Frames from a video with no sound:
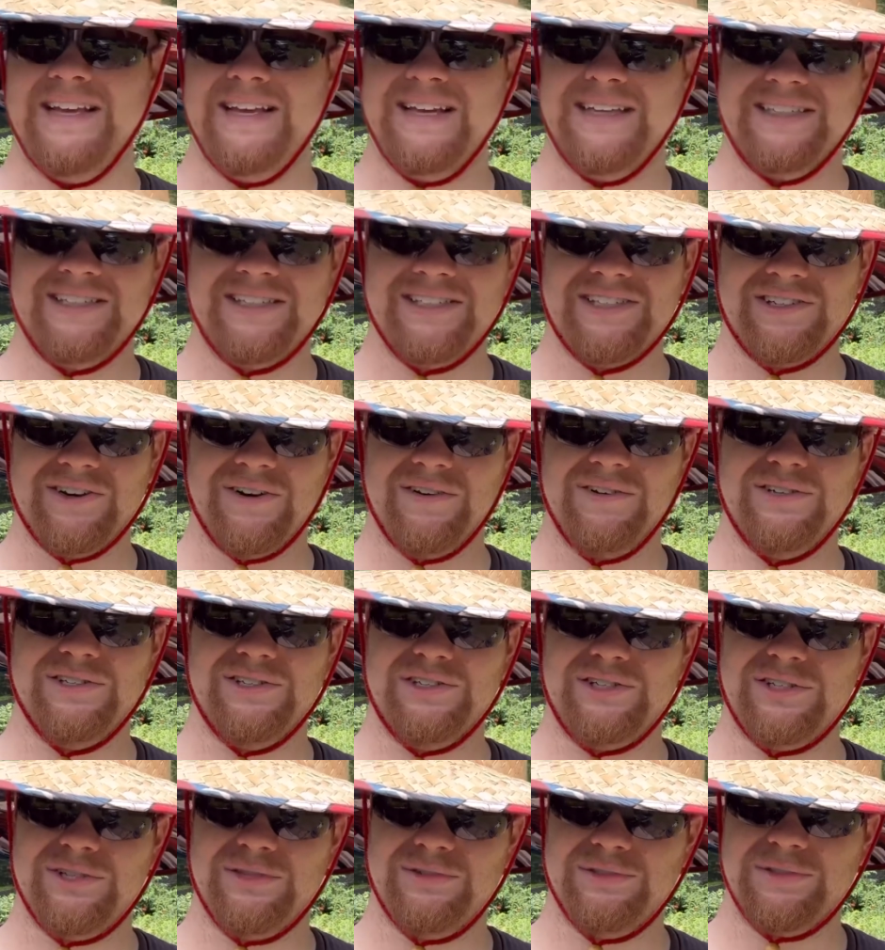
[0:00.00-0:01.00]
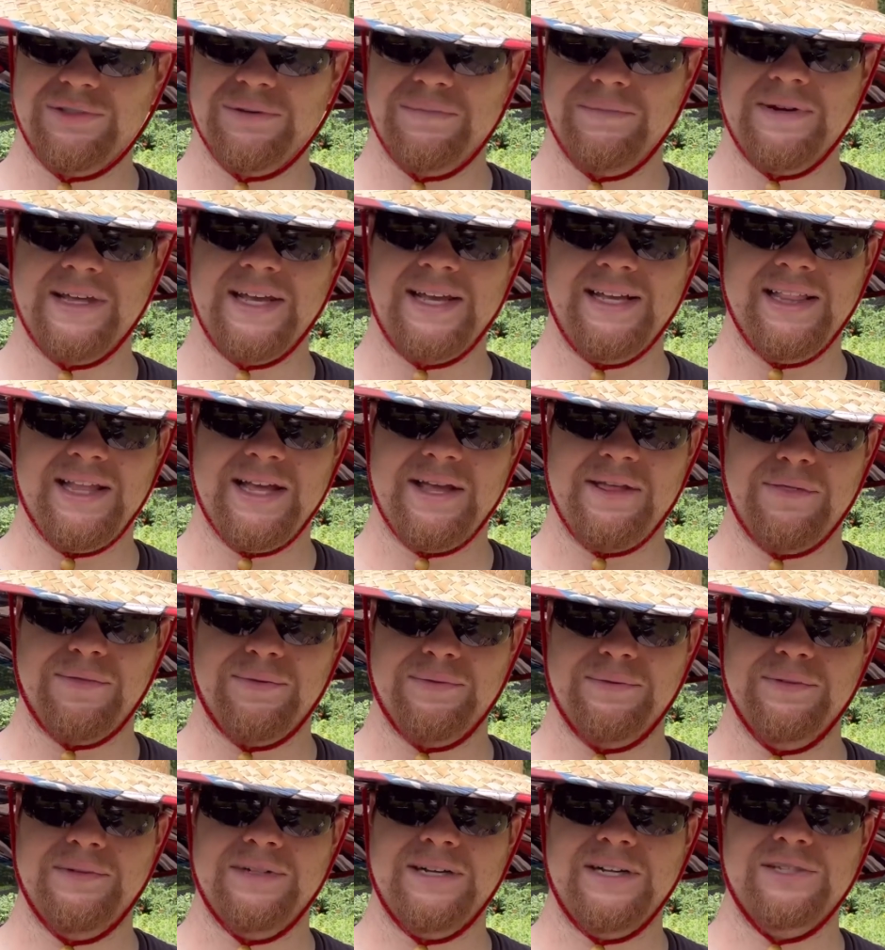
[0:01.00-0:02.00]
starting to show some daylight
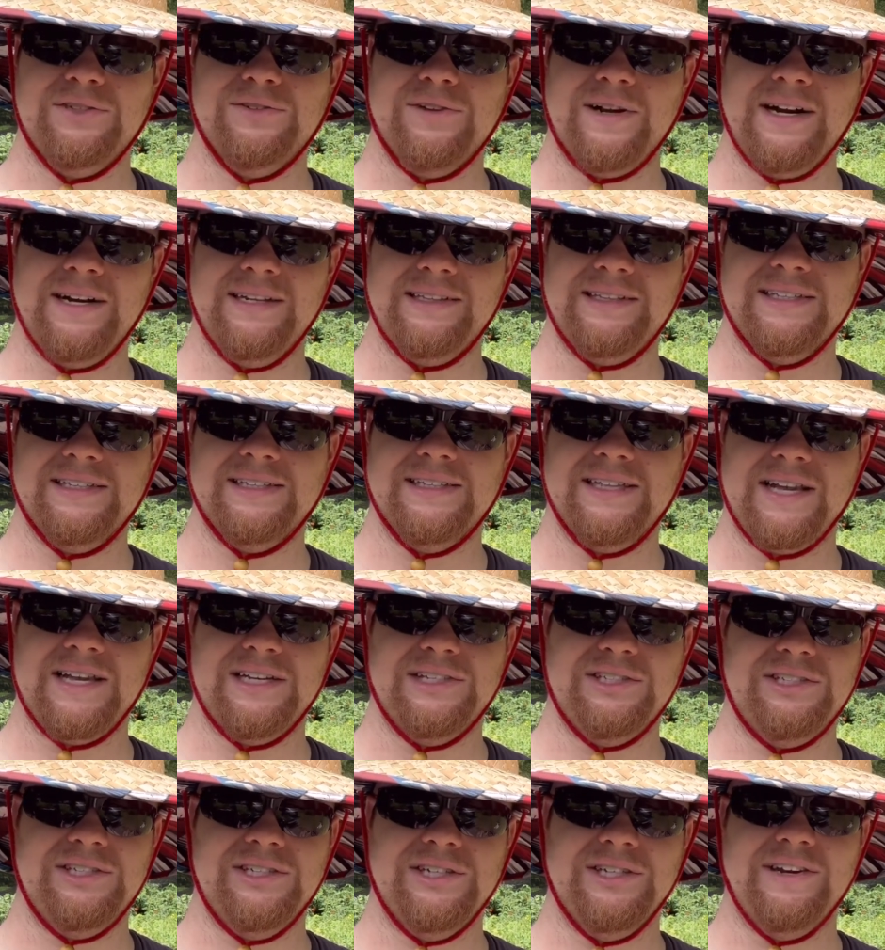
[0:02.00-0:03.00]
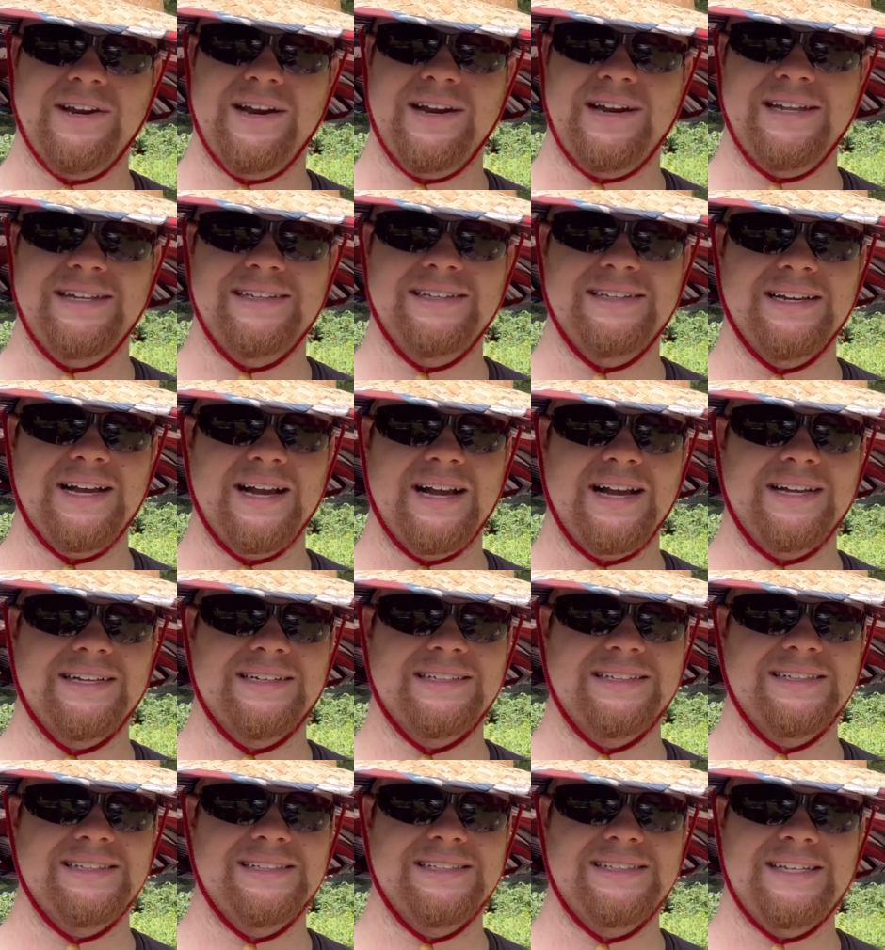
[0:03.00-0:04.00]
through it. I tried it this last year, and I
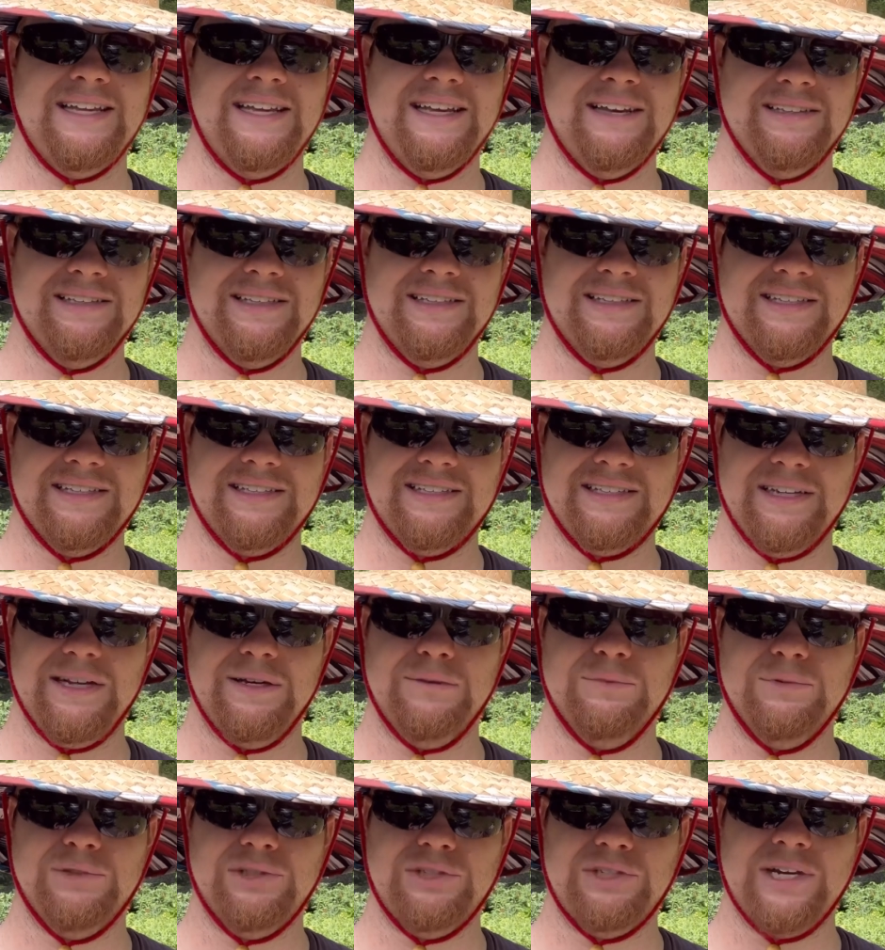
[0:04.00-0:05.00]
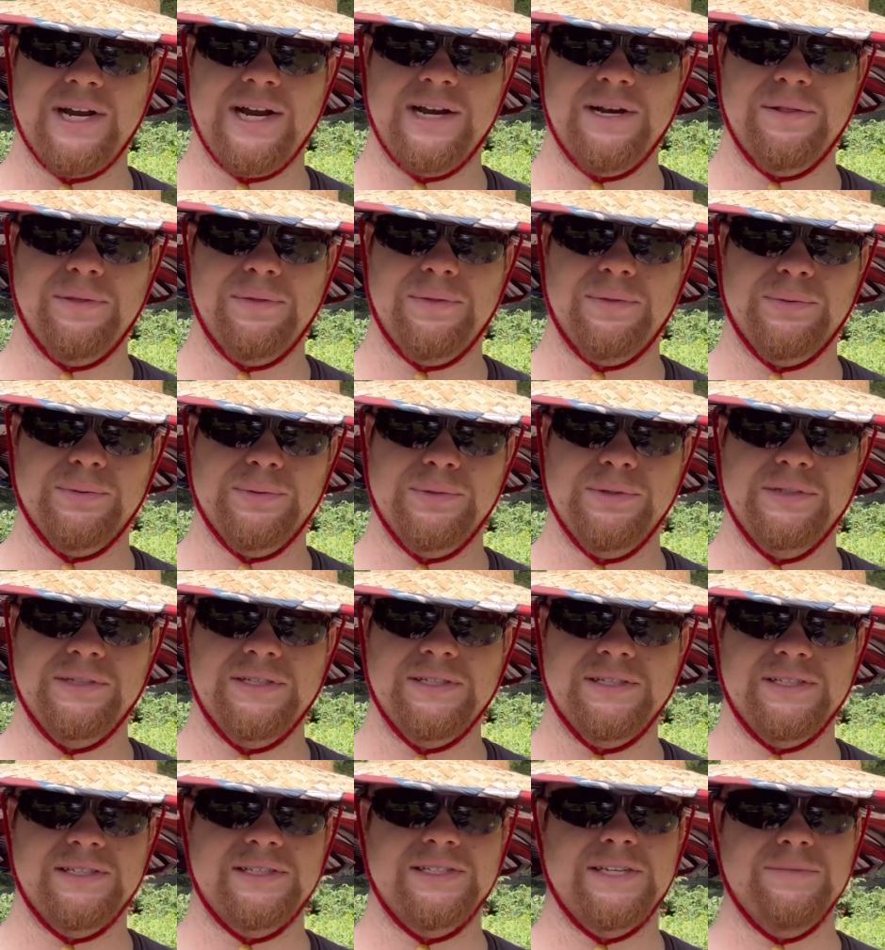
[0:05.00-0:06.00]
could tell that the sun was shining through it,
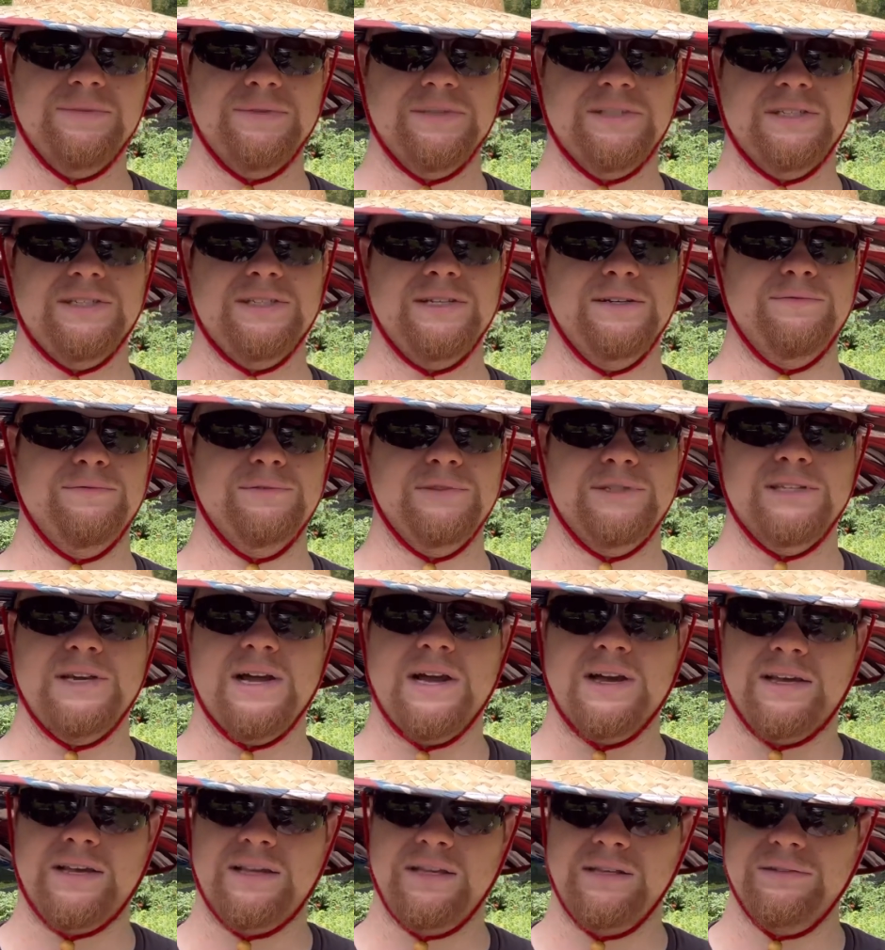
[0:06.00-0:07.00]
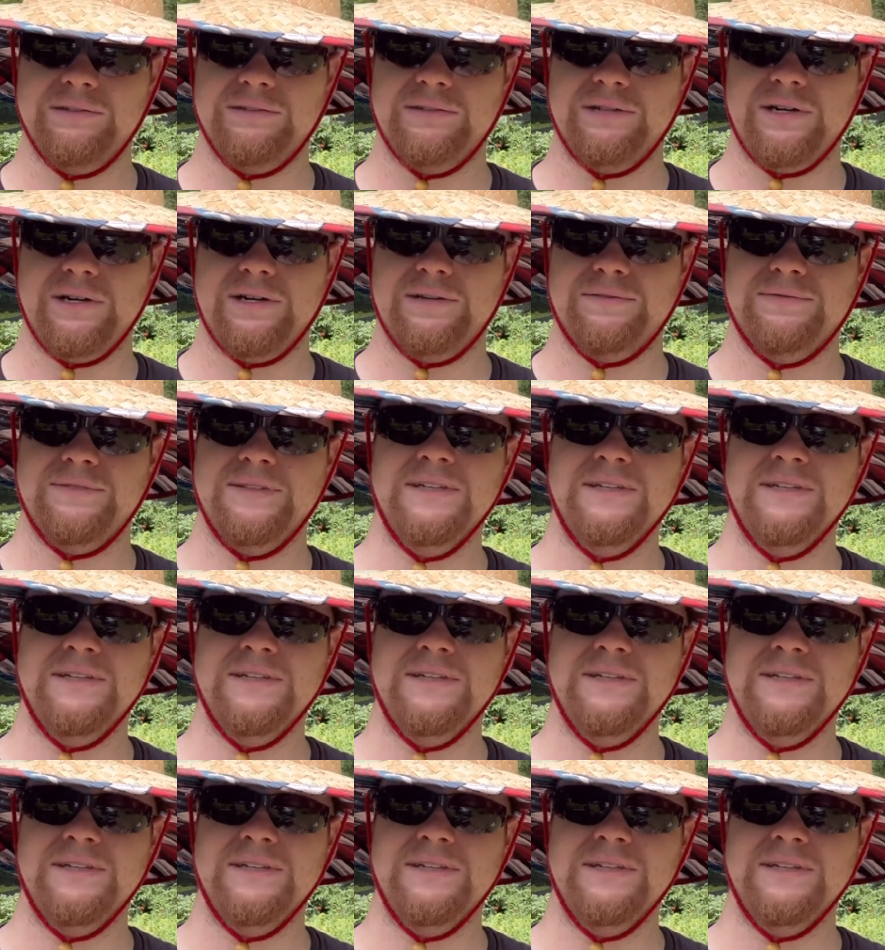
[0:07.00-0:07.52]
because some of the stuff was not killed off.